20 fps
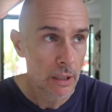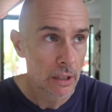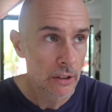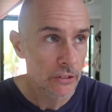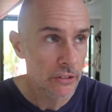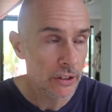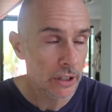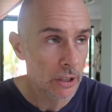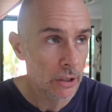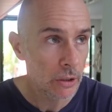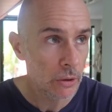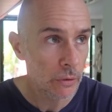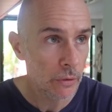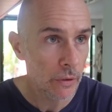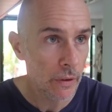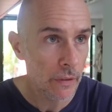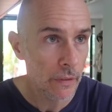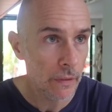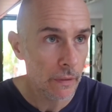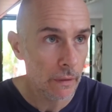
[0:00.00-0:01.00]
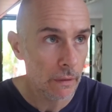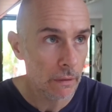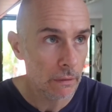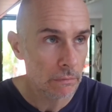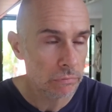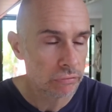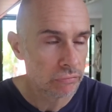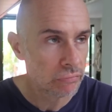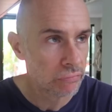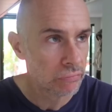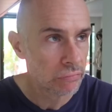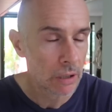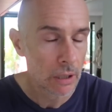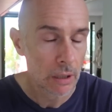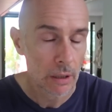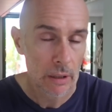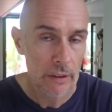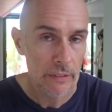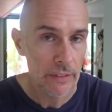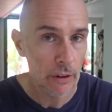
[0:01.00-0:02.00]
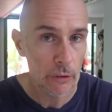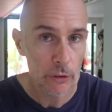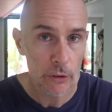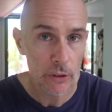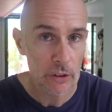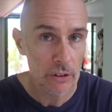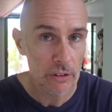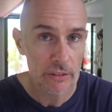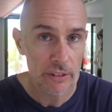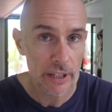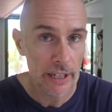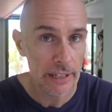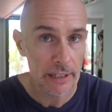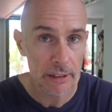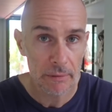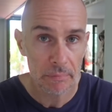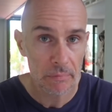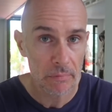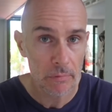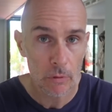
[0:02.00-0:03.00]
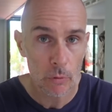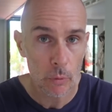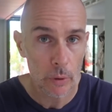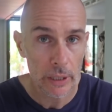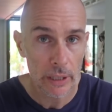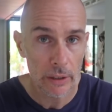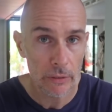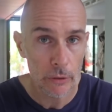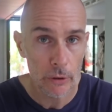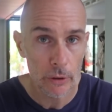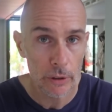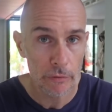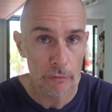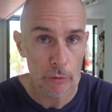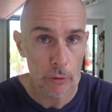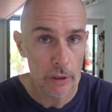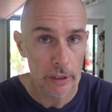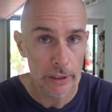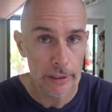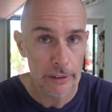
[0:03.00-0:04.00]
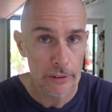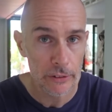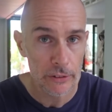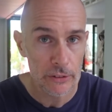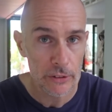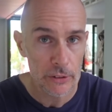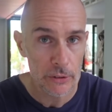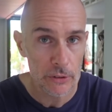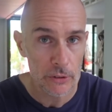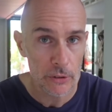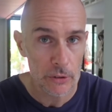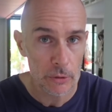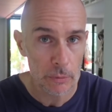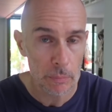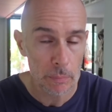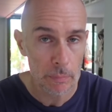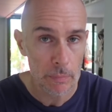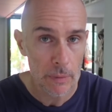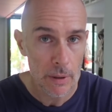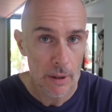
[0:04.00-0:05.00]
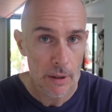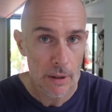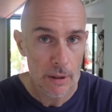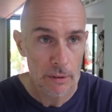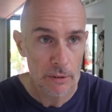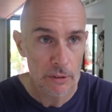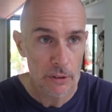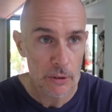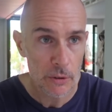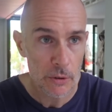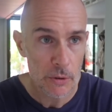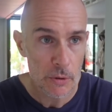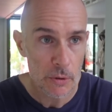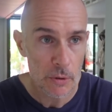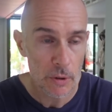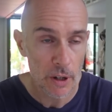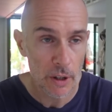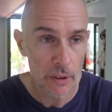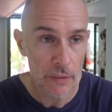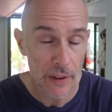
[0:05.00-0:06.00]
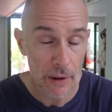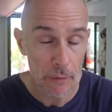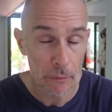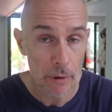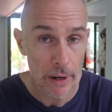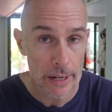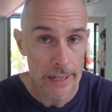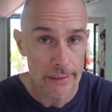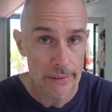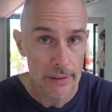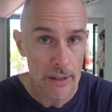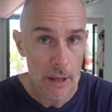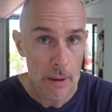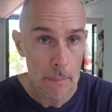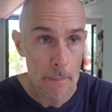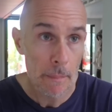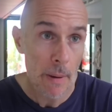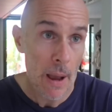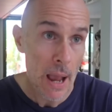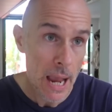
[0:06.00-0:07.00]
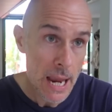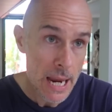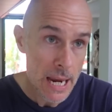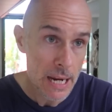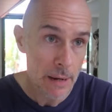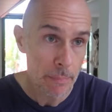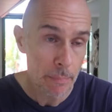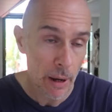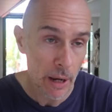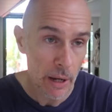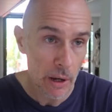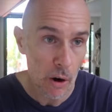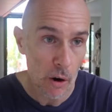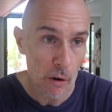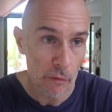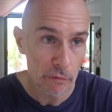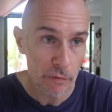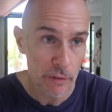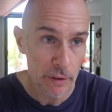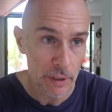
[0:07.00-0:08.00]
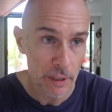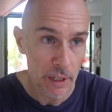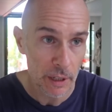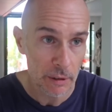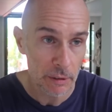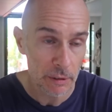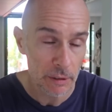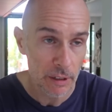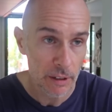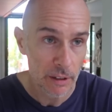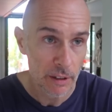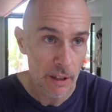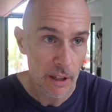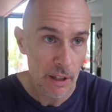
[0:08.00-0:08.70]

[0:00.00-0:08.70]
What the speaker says: So that was going to take 20, 30, 40 years just to at that rate pay off and